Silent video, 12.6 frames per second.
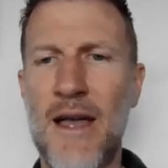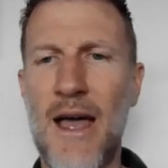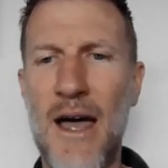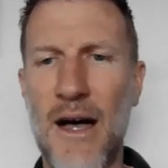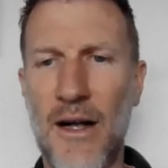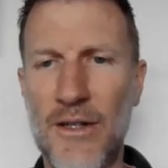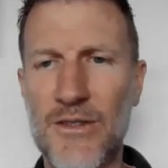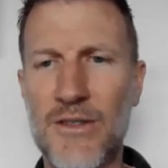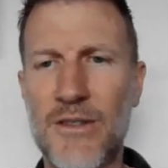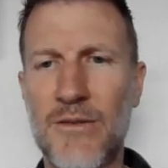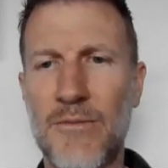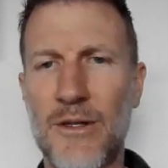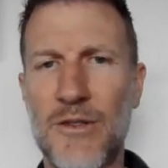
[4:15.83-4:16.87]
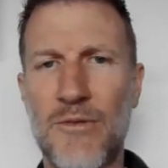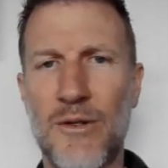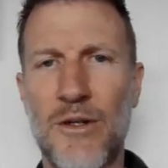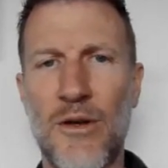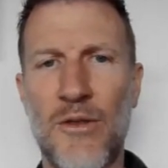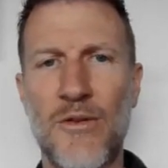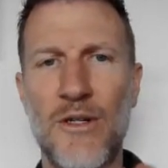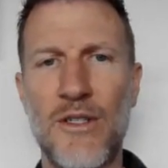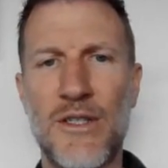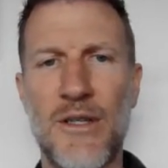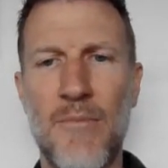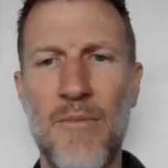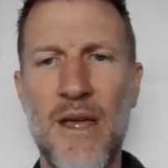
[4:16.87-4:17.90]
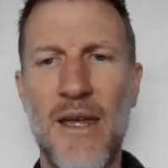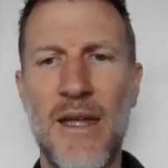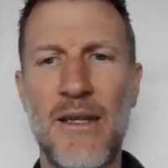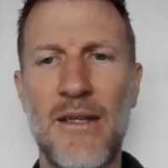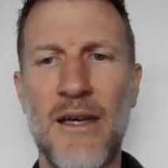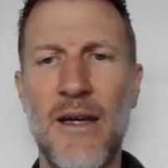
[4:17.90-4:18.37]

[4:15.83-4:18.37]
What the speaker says: else, which we'll go through in just a minute,